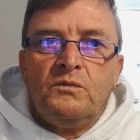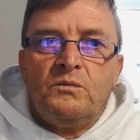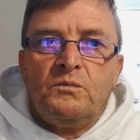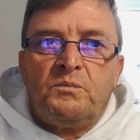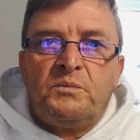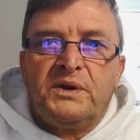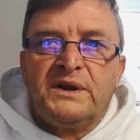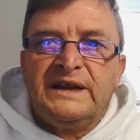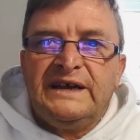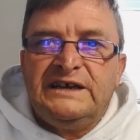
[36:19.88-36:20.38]

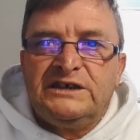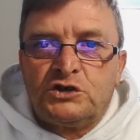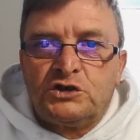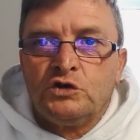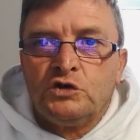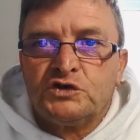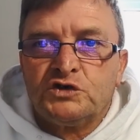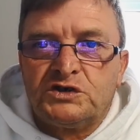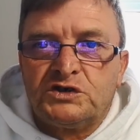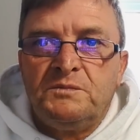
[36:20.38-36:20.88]
police
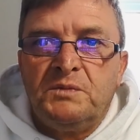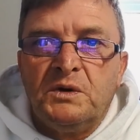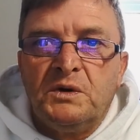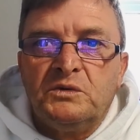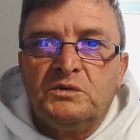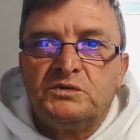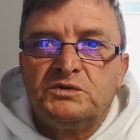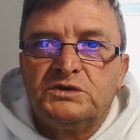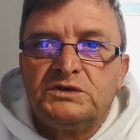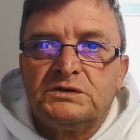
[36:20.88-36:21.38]

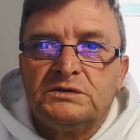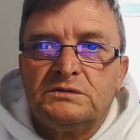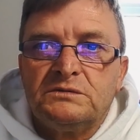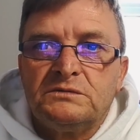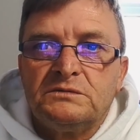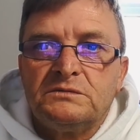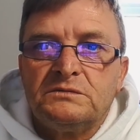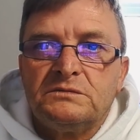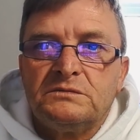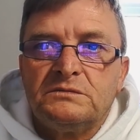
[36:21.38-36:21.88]
constables
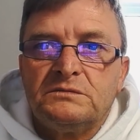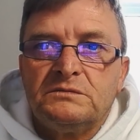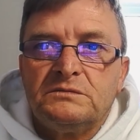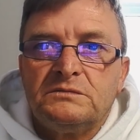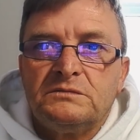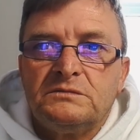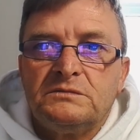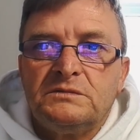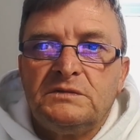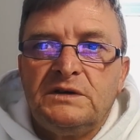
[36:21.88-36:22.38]

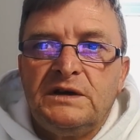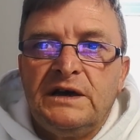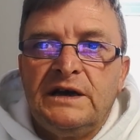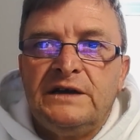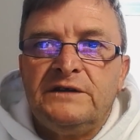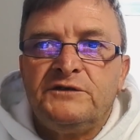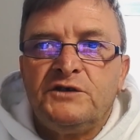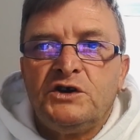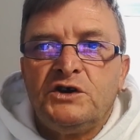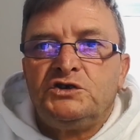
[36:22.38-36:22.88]

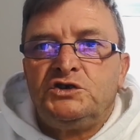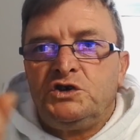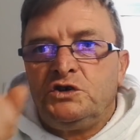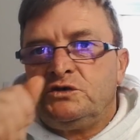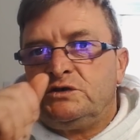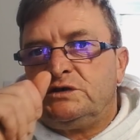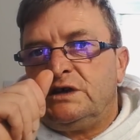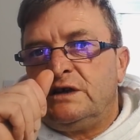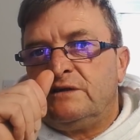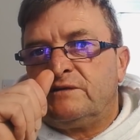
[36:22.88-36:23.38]
in their
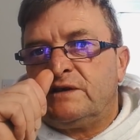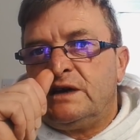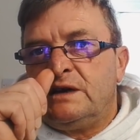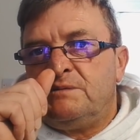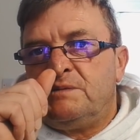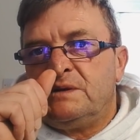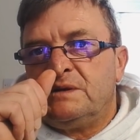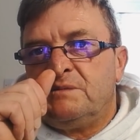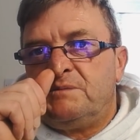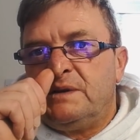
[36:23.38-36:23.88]
duty of
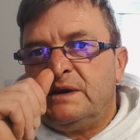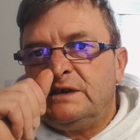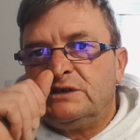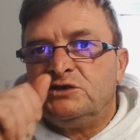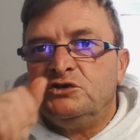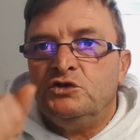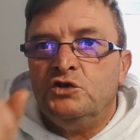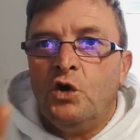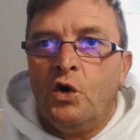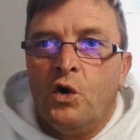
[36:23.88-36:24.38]
keeping the peace?
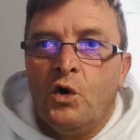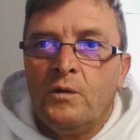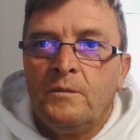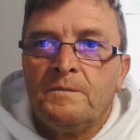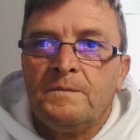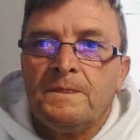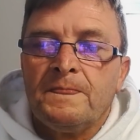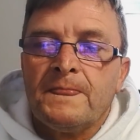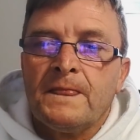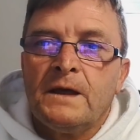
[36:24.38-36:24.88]
No.
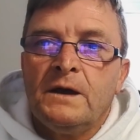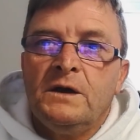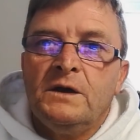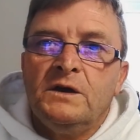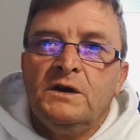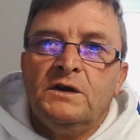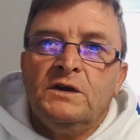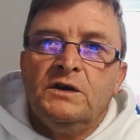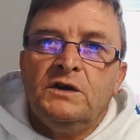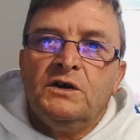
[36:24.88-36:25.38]

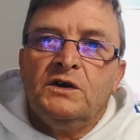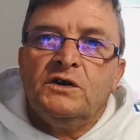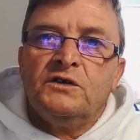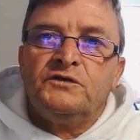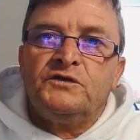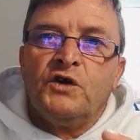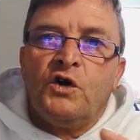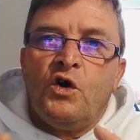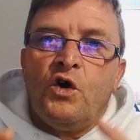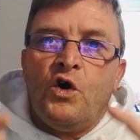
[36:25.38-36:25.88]

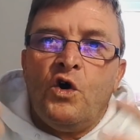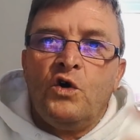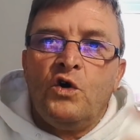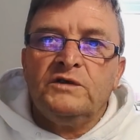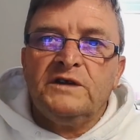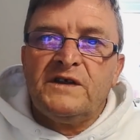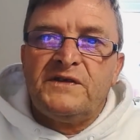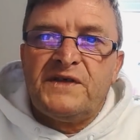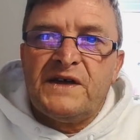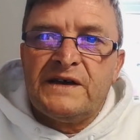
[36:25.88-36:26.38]
The
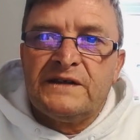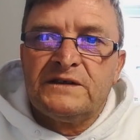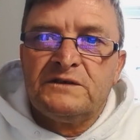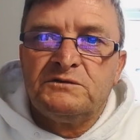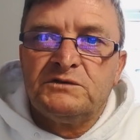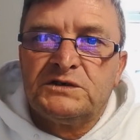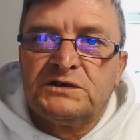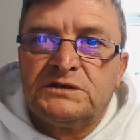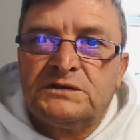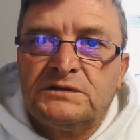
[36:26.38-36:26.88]
only thing that
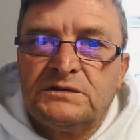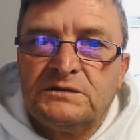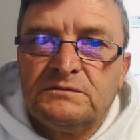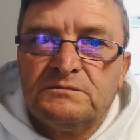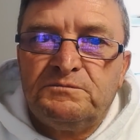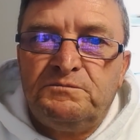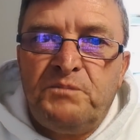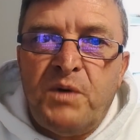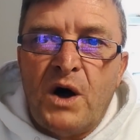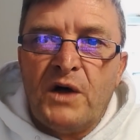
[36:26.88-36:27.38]
was
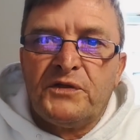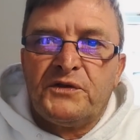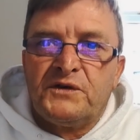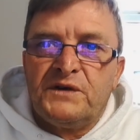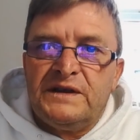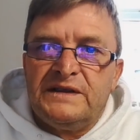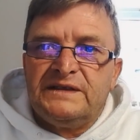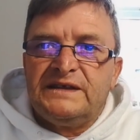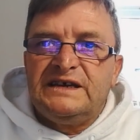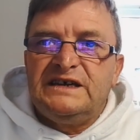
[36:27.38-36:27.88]

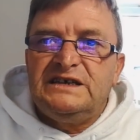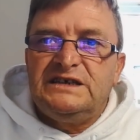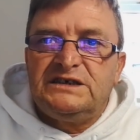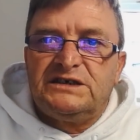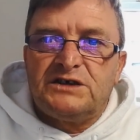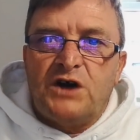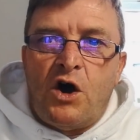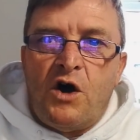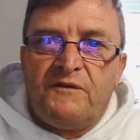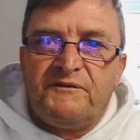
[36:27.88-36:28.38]
bothering
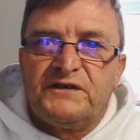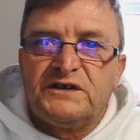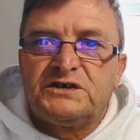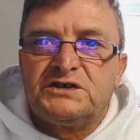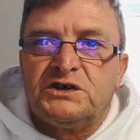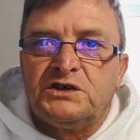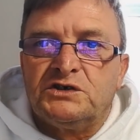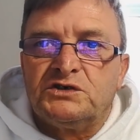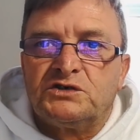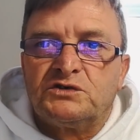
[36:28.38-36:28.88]
these
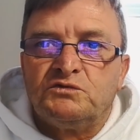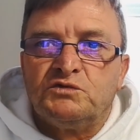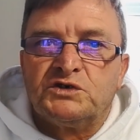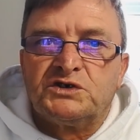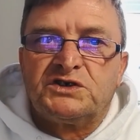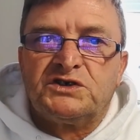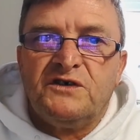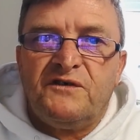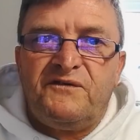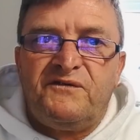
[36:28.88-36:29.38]
officers was
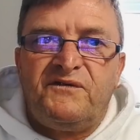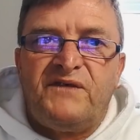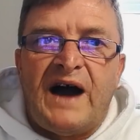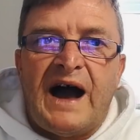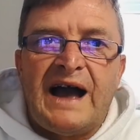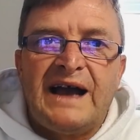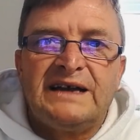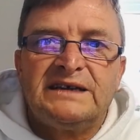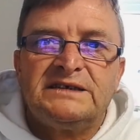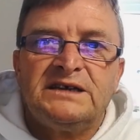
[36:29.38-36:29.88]
the
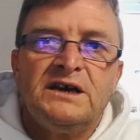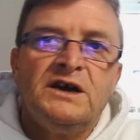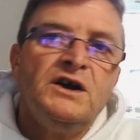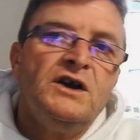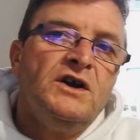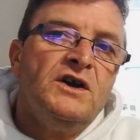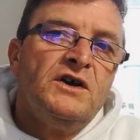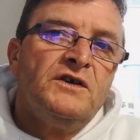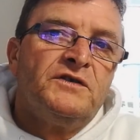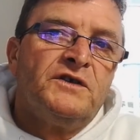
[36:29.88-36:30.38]
fact
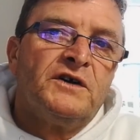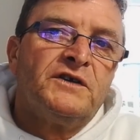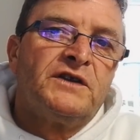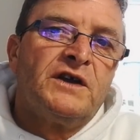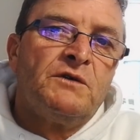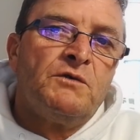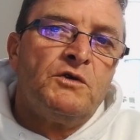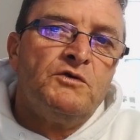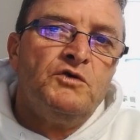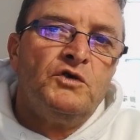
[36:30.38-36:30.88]
that they
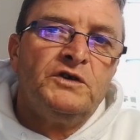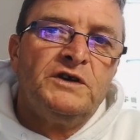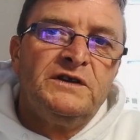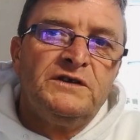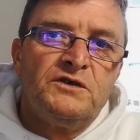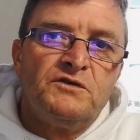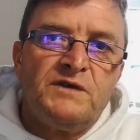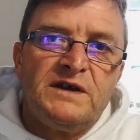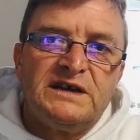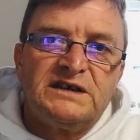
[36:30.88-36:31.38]
were running
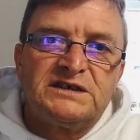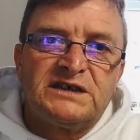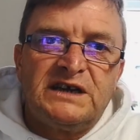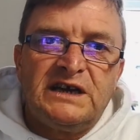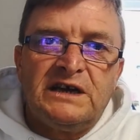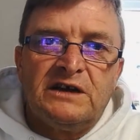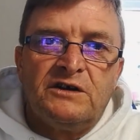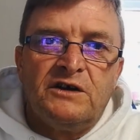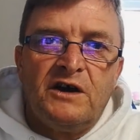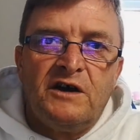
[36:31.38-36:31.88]
the risk
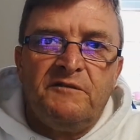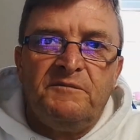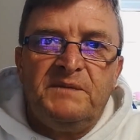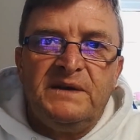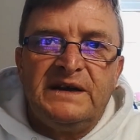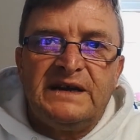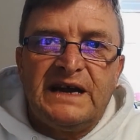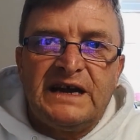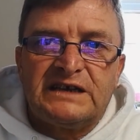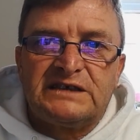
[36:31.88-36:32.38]
here of
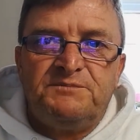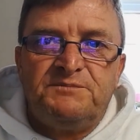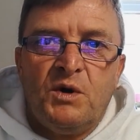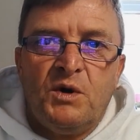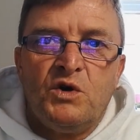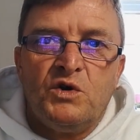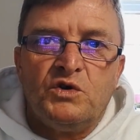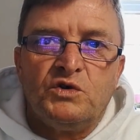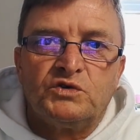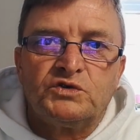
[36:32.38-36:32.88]
being
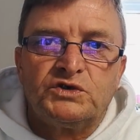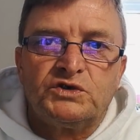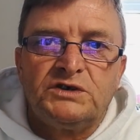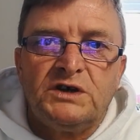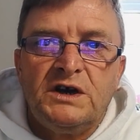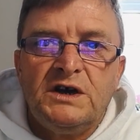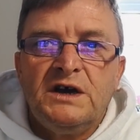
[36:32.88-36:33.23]
exposed